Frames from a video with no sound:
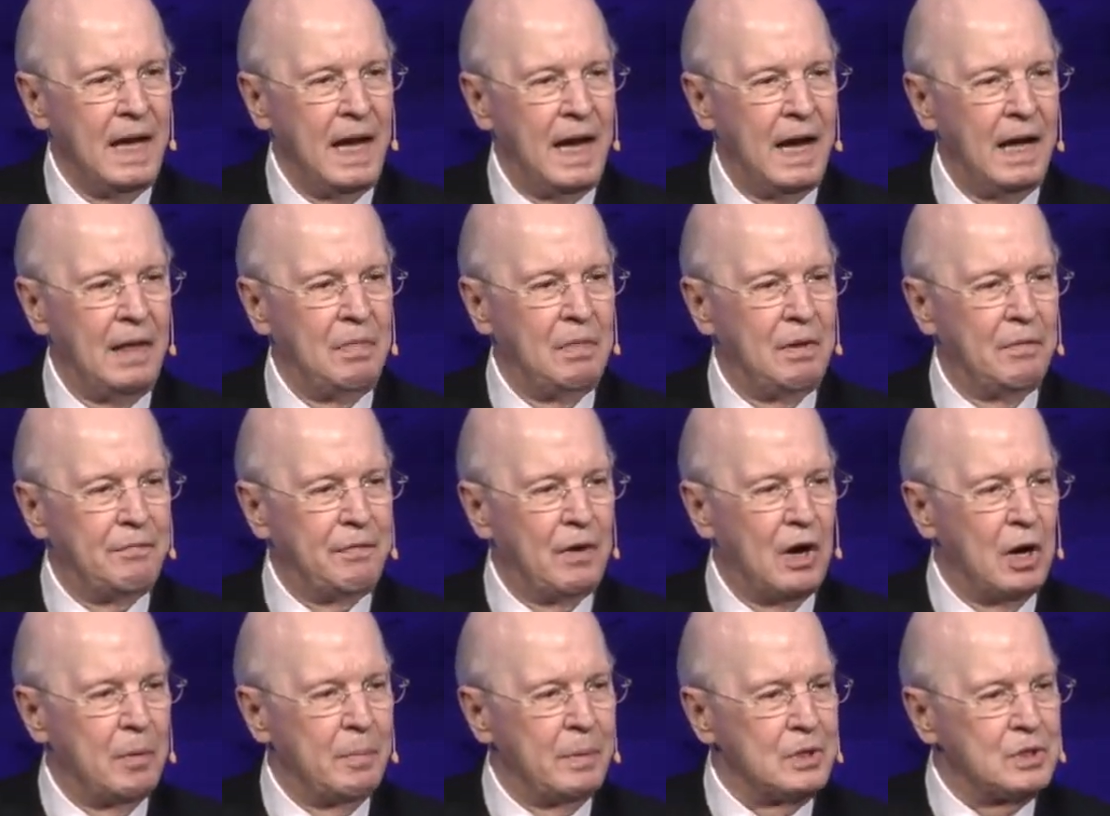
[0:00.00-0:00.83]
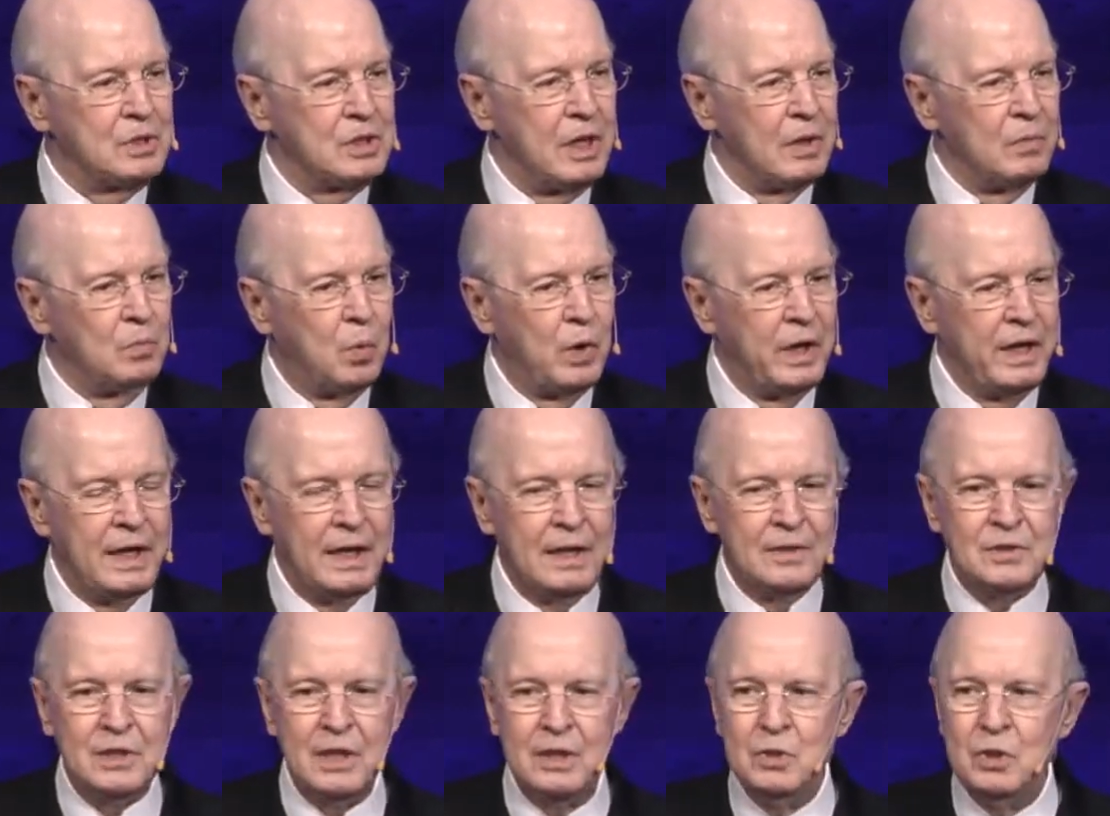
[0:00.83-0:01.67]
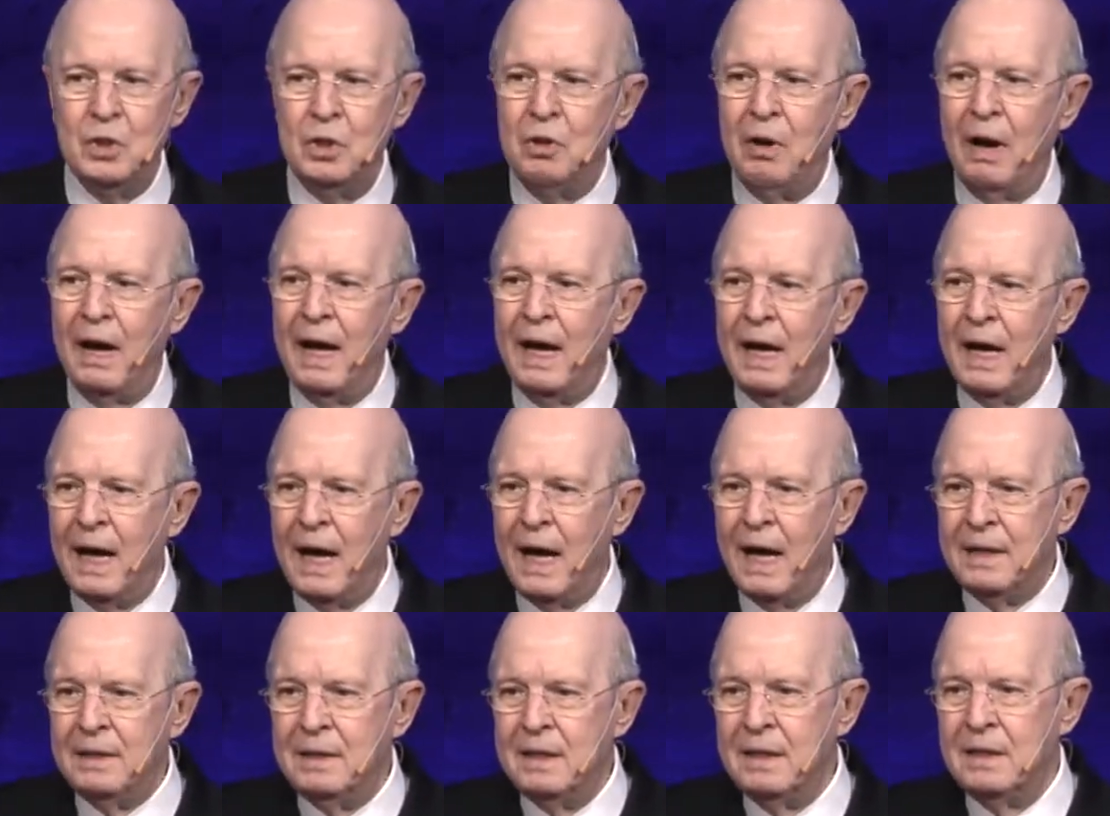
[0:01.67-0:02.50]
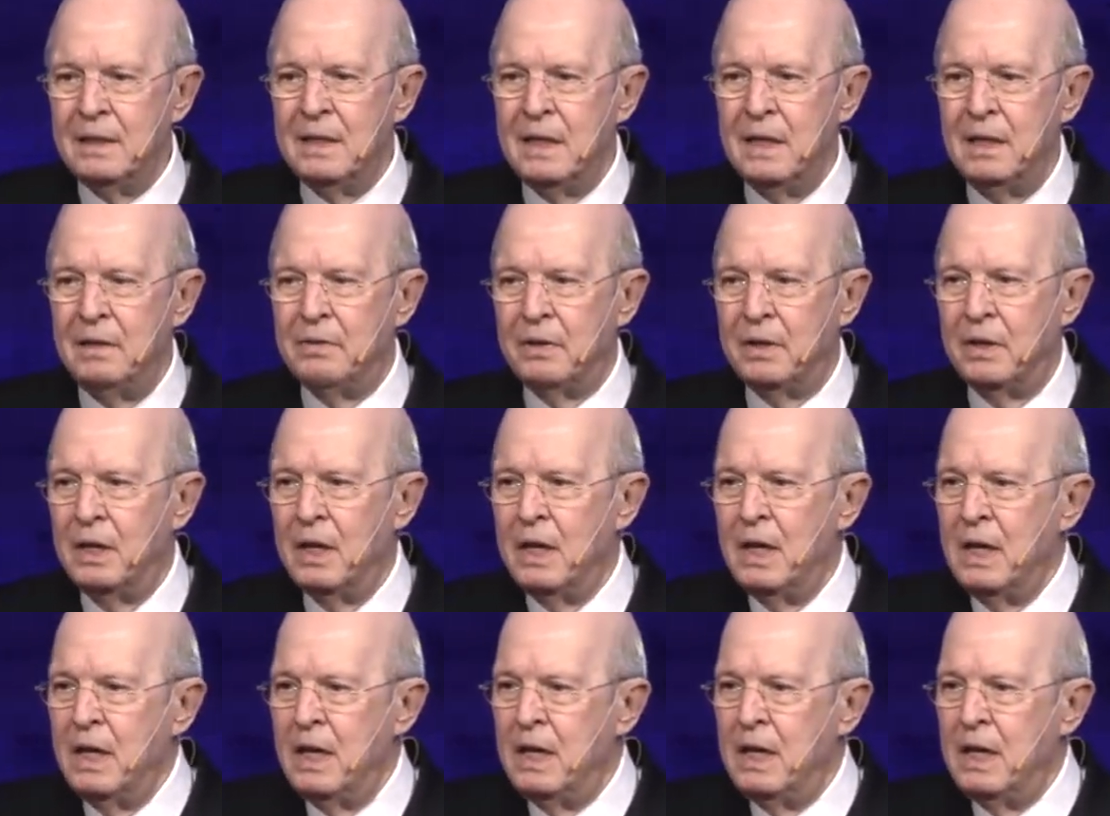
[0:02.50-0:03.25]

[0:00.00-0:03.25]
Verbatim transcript: And the farmer said, Well, said, you know, I, I didn't either.